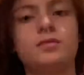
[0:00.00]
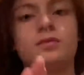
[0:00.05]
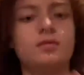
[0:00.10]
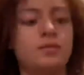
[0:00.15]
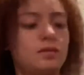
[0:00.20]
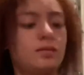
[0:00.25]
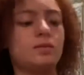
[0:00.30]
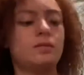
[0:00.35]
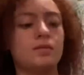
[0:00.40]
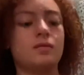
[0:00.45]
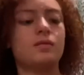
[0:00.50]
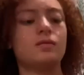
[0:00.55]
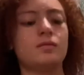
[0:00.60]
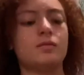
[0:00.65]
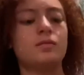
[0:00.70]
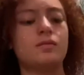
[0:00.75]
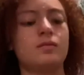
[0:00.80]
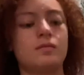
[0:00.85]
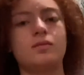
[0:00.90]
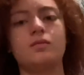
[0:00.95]

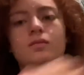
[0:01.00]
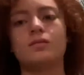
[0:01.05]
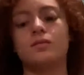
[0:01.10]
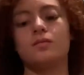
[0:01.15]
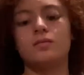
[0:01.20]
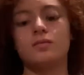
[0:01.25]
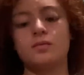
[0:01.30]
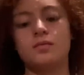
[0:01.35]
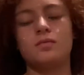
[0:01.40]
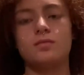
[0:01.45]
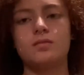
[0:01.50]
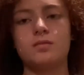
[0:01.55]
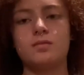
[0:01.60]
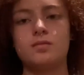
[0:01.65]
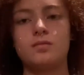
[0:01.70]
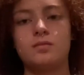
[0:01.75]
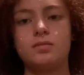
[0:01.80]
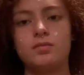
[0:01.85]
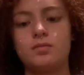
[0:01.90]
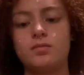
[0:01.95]

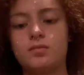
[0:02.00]
[no speech]